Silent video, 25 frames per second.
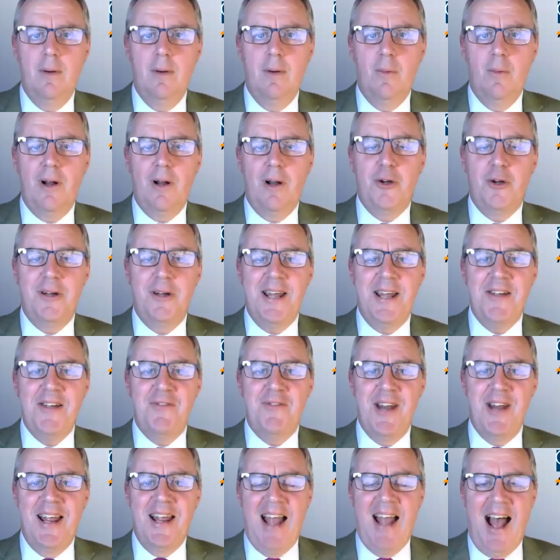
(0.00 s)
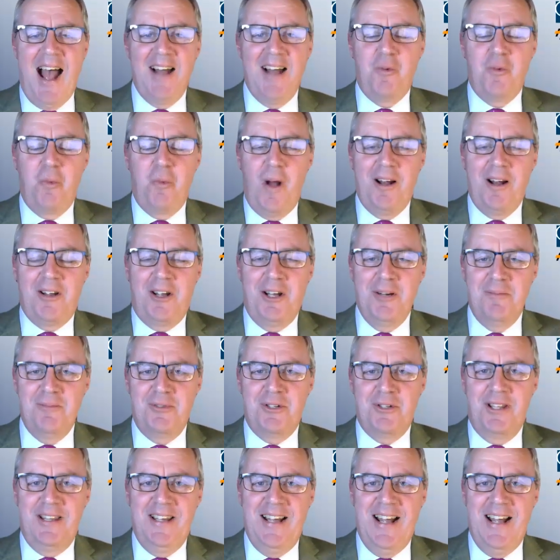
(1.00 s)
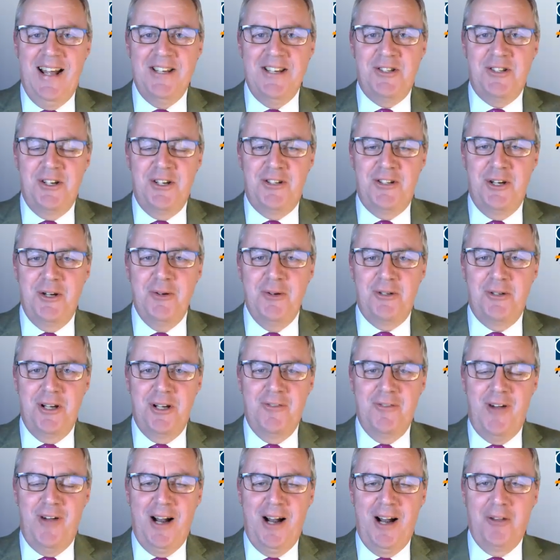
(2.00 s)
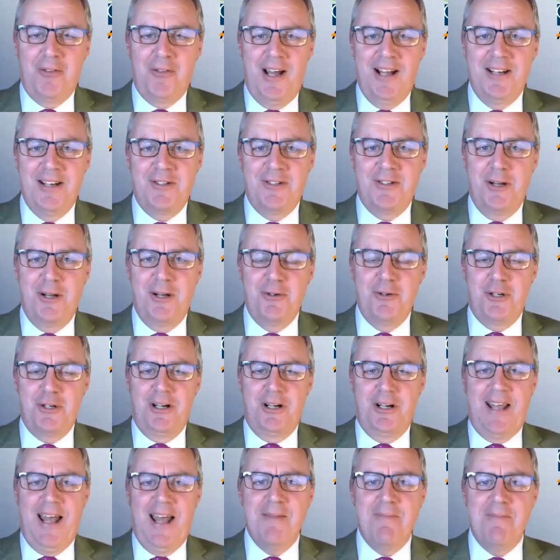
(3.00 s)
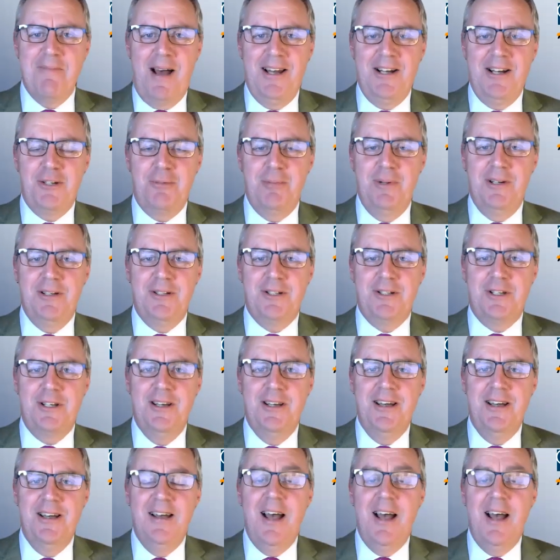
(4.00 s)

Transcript: Well, good evening and welcome to the Institute of Health and Social Care Management